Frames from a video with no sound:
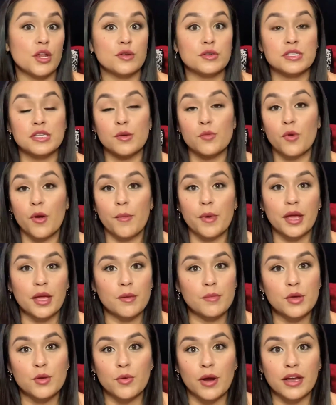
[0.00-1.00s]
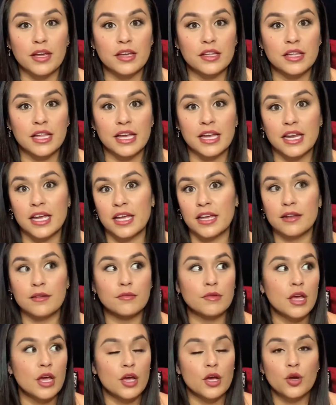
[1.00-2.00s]
some women can be
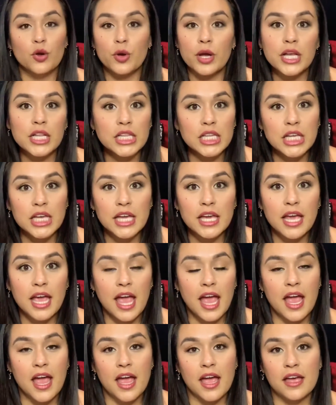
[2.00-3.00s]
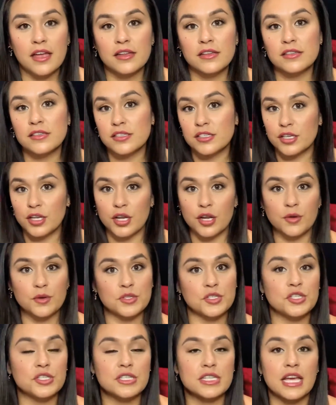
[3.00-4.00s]
regulated quickly and,
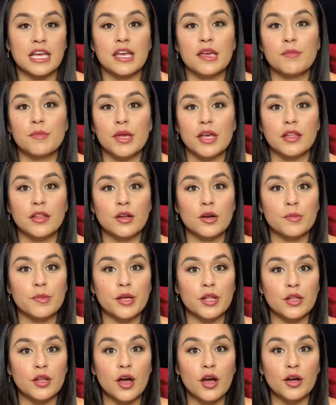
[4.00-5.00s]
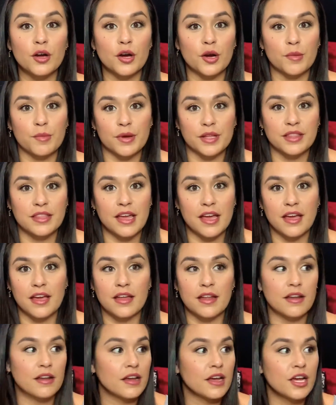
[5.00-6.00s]
it's just taking me a little bit longer, but
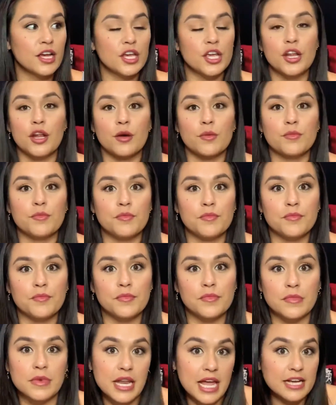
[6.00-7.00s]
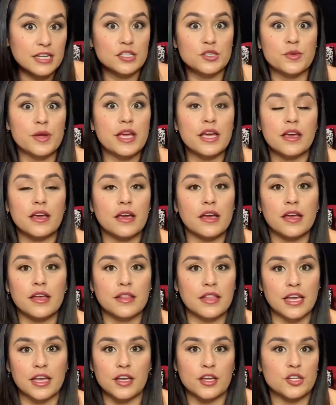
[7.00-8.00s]
that, next week
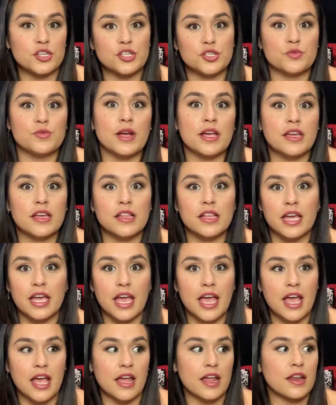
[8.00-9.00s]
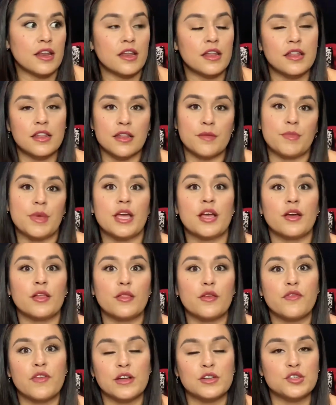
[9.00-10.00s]
they could just regulate, and being on
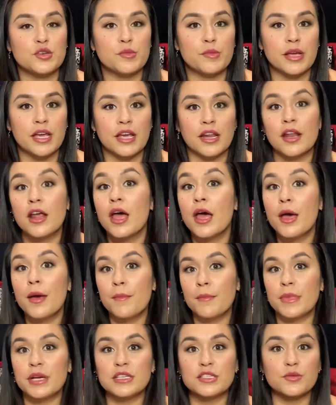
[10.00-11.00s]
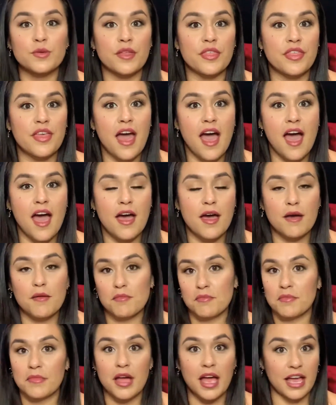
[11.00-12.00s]
the Phentermine mixed with that,
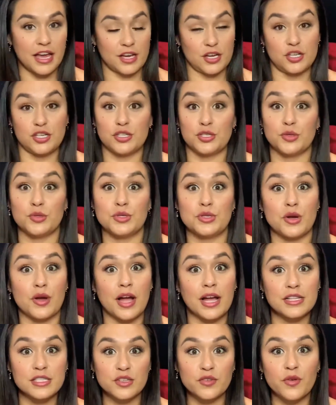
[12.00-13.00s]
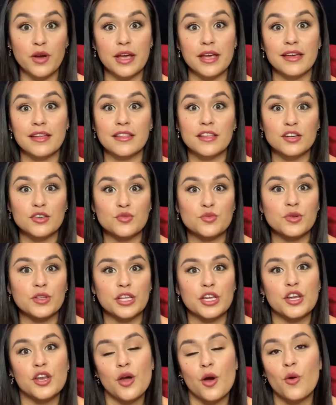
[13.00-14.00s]
I could just lose all kinds of weight. There's
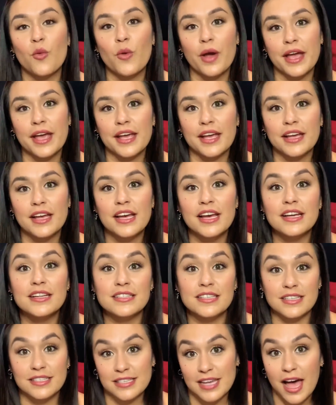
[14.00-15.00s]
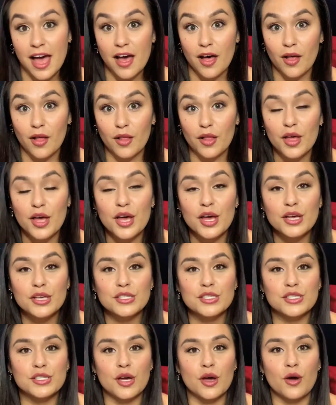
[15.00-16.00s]
really no way to tell.
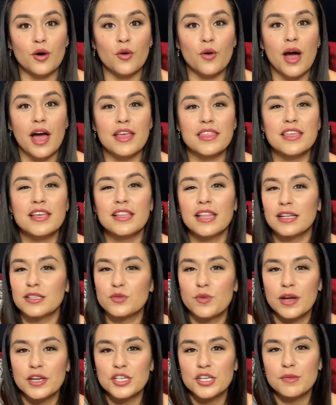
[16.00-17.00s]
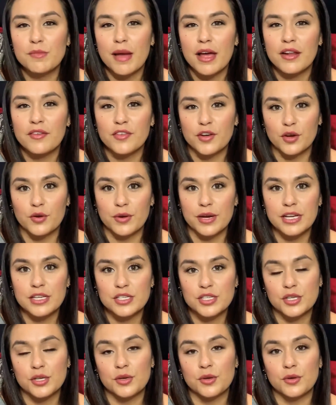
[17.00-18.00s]
So I think that's why she might have agreed
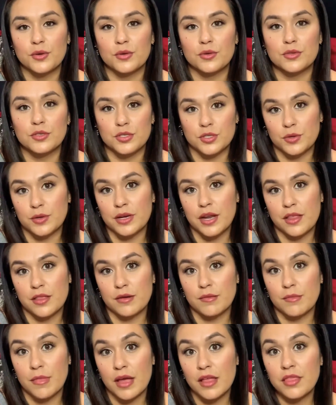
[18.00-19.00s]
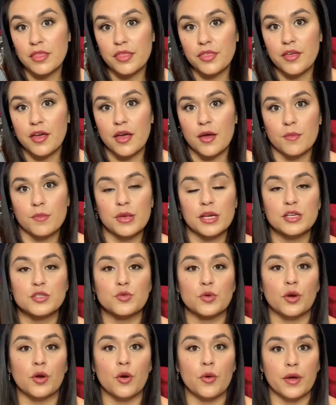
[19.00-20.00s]
to do another month, because
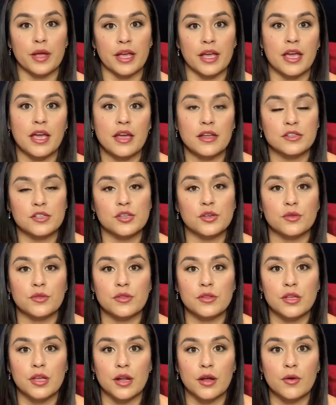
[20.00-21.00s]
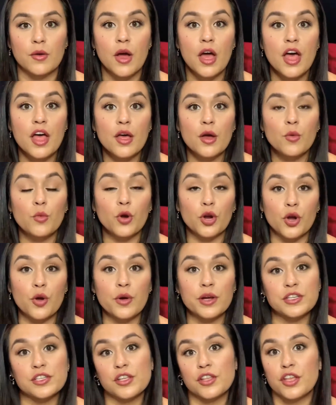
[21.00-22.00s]
we're going to
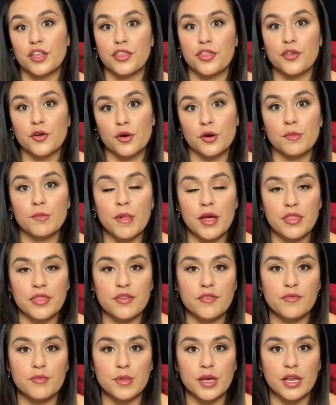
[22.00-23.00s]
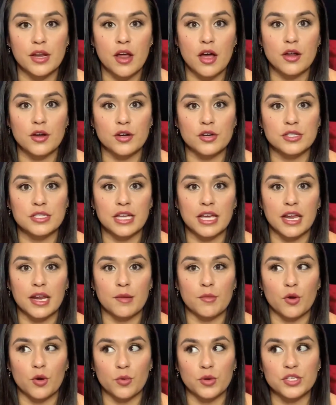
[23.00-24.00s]
the 3rd month of me not nursing
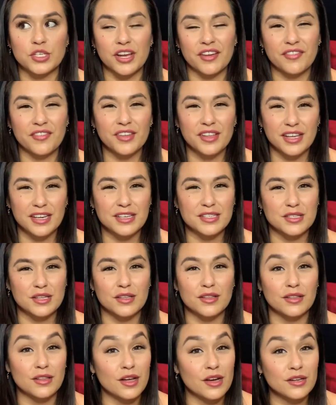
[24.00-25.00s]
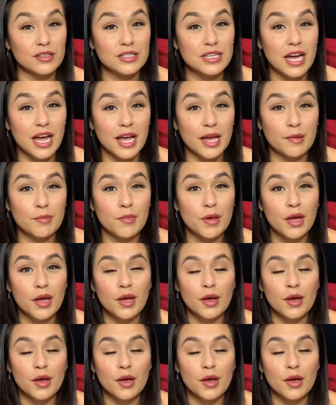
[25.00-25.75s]
anymore, which I feel like is a long time,